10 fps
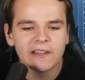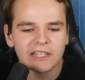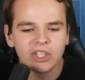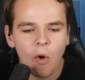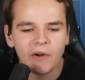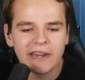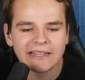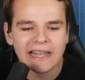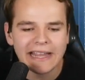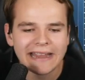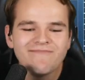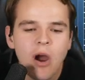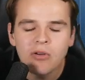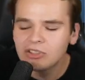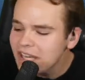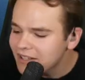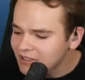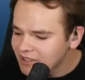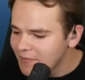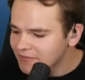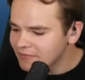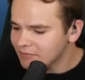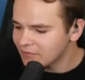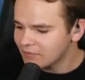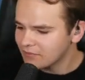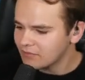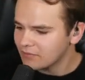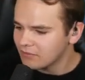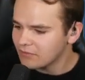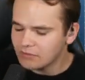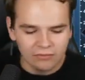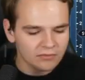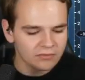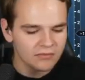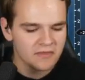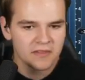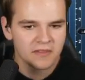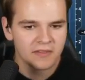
if you like donated like emojis or something? Underscore underscore